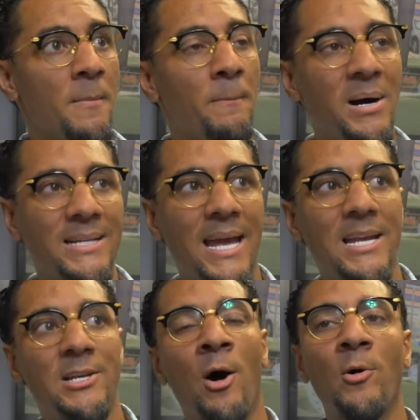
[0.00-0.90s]
but
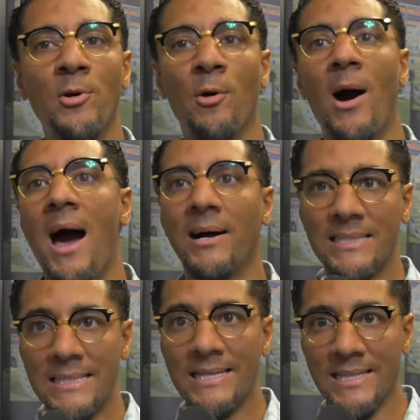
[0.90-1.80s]
they don't know how
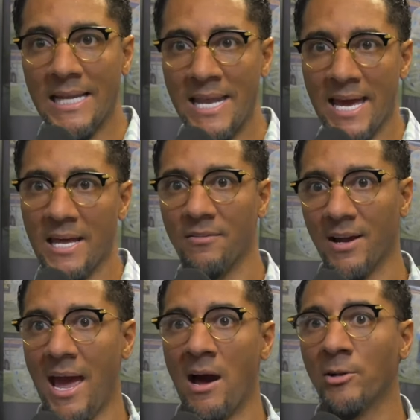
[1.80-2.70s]
to get the negative
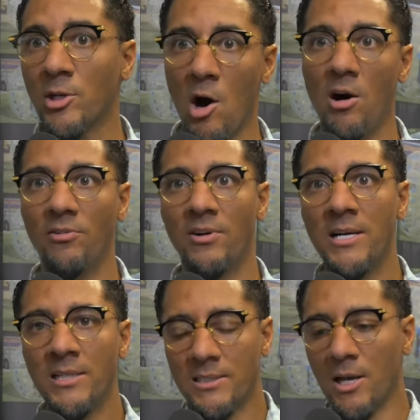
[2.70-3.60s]
accounts off.
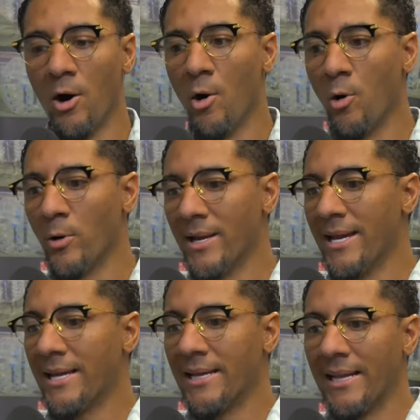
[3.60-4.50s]
So
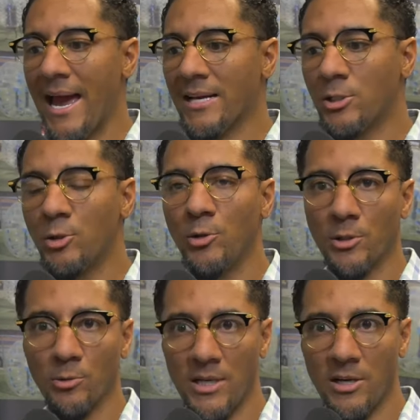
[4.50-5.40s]
it can last two or
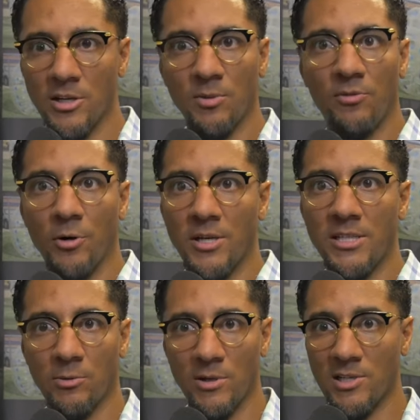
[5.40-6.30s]
three years before you
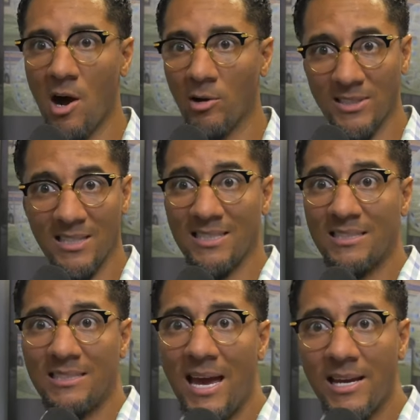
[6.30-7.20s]
see results. There's a
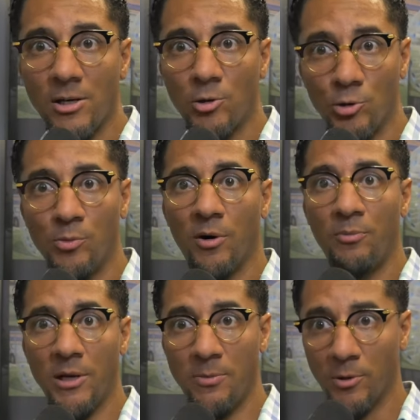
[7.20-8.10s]
second group
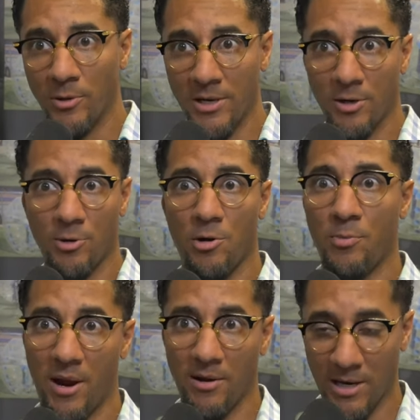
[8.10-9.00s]
of people in the credit
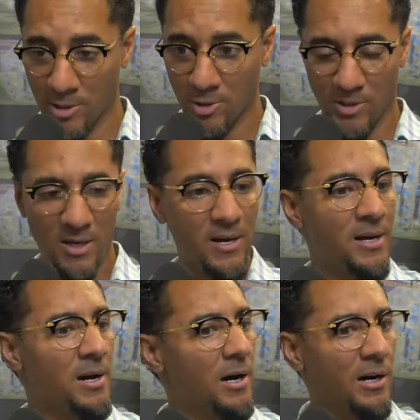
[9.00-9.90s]
repair industry.
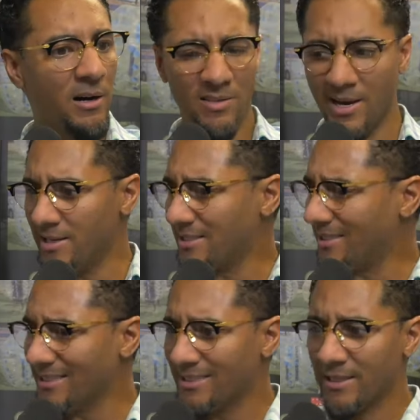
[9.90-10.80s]
Uh, there's
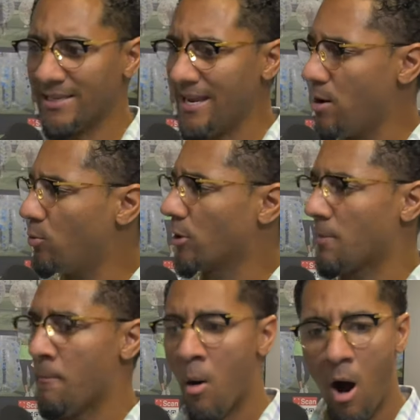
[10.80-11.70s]
this
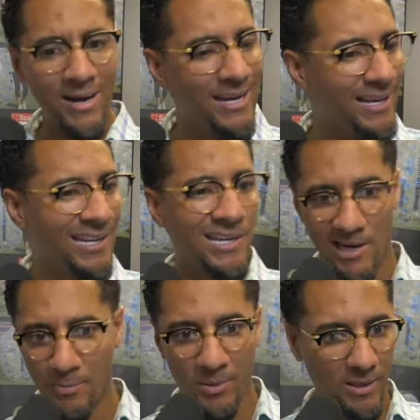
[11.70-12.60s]
network marketing
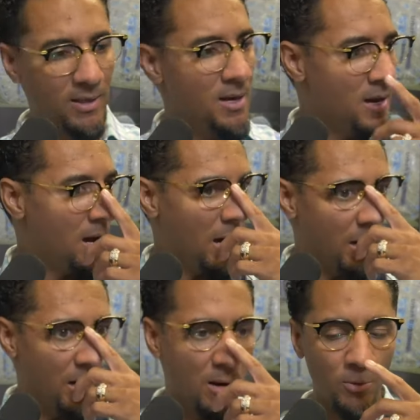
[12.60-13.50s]
company
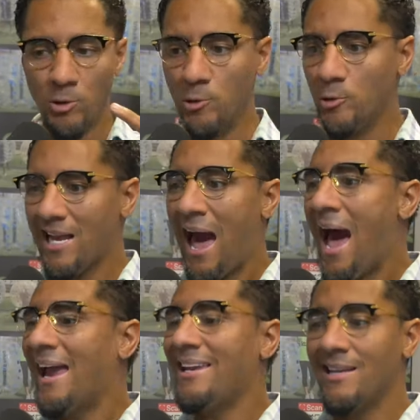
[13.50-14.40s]
um, who's
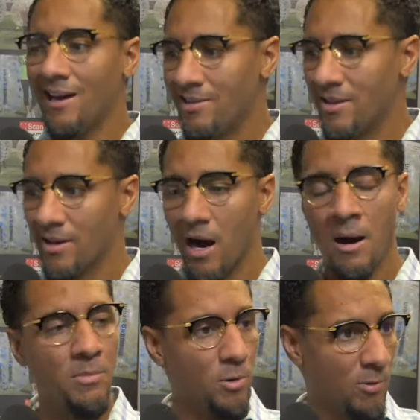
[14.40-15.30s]
hiding under the
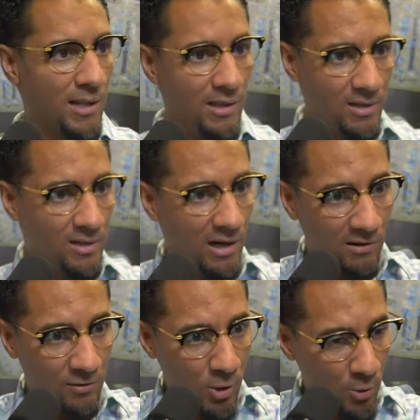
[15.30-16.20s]
umbrella
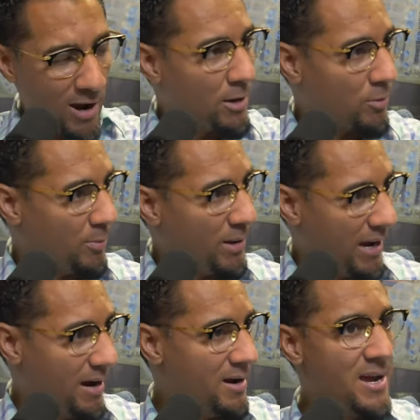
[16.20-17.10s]
of credit
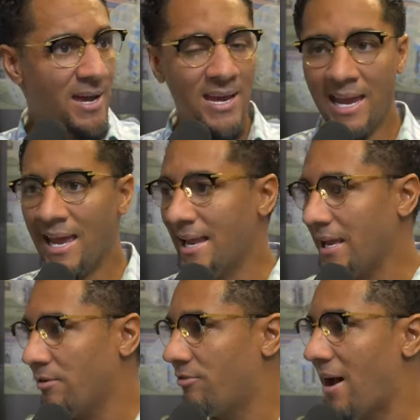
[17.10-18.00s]
repair, mm. and
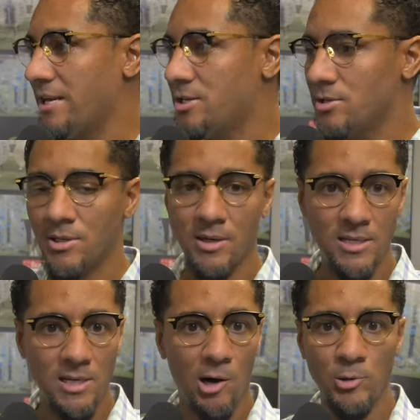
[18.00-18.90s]
they invite you to
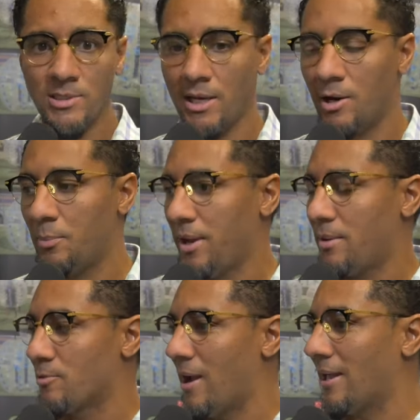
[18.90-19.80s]
these hotel
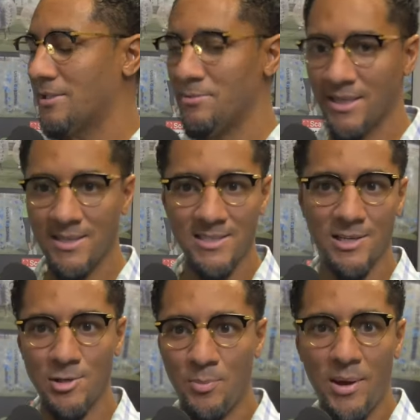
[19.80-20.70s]
pep rally meetings,
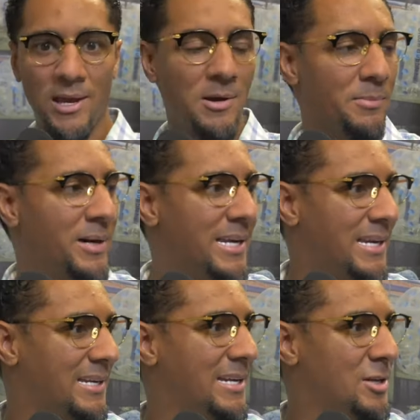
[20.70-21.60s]
and you mm. pay your
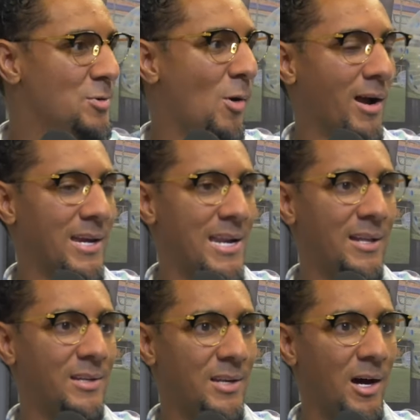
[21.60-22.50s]
money, and then you walking
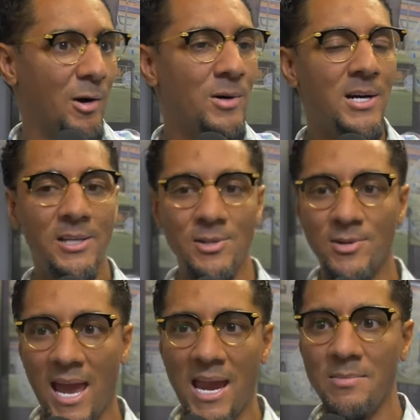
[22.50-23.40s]
out the door. You
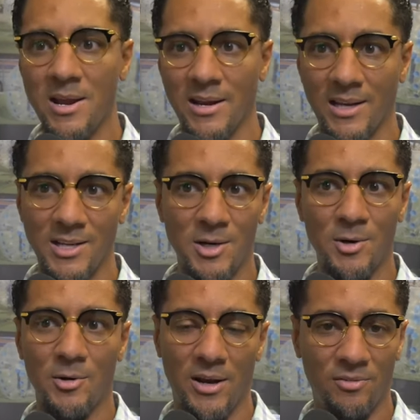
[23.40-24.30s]
came there to get
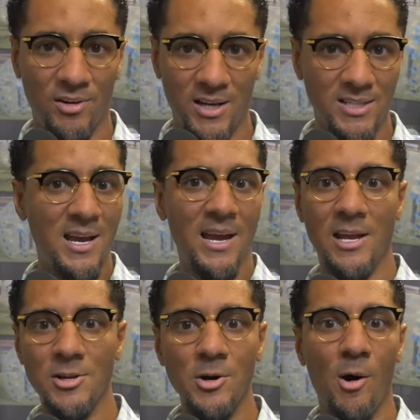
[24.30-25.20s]
your credit fixed,
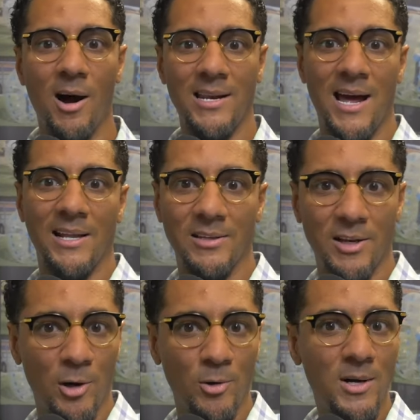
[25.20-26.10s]
and you're walking out the
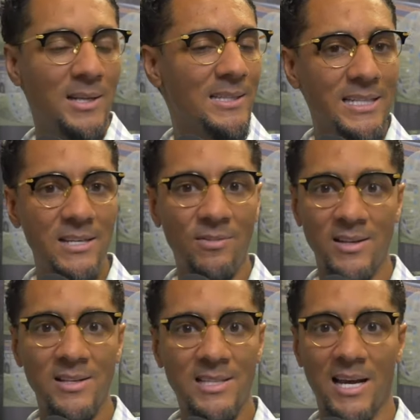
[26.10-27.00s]
door,
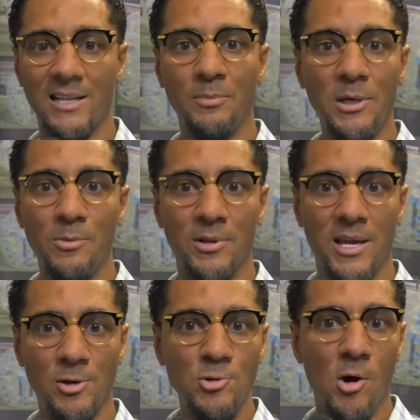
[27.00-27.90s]
leaving, telling people
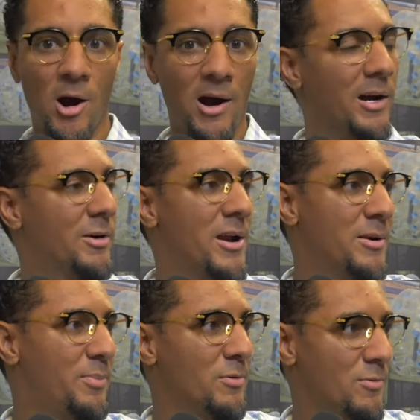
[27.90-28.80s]
that you are a
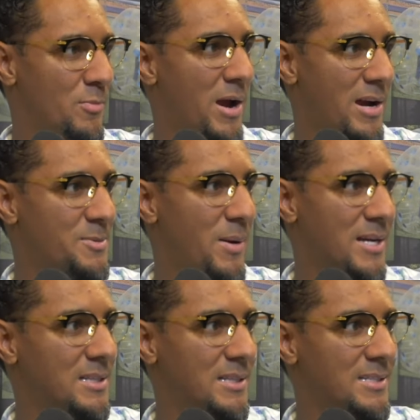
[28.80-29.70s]
credit repair
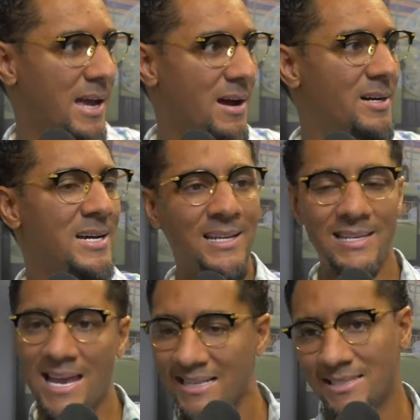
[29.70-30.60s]
specialist. Now,
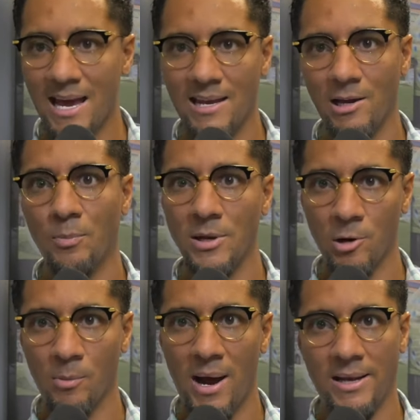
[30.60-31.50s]
that's not helping
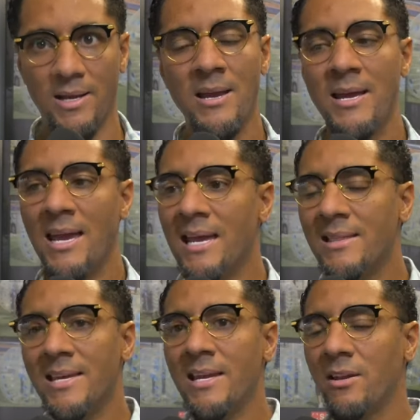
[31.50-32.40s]
nobody.
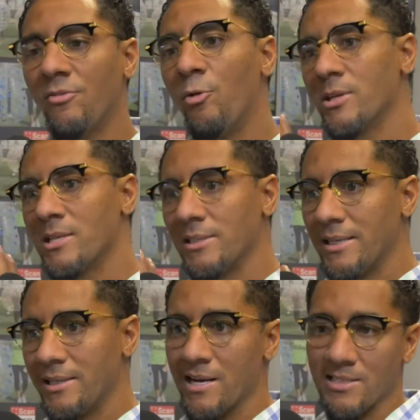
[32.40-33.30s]
And then,
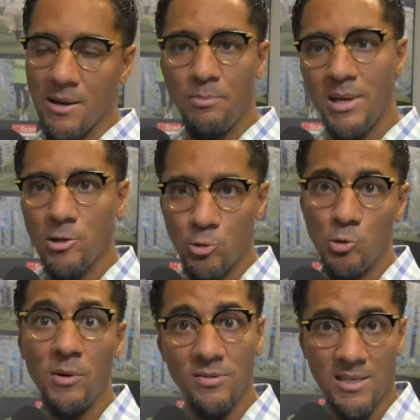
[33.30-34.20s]
unfortunately, there's a big
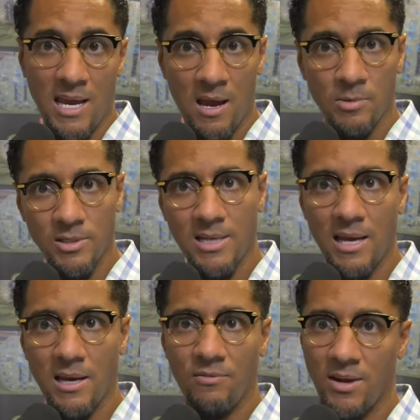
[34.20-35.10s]
group of scammers
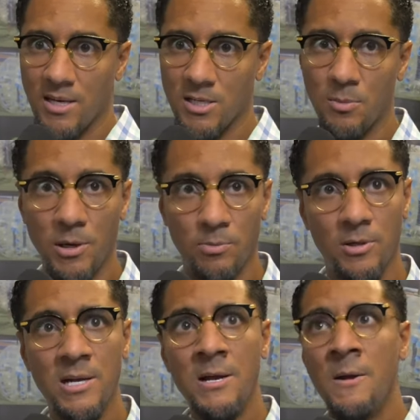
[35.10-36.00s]
taking advantage of people.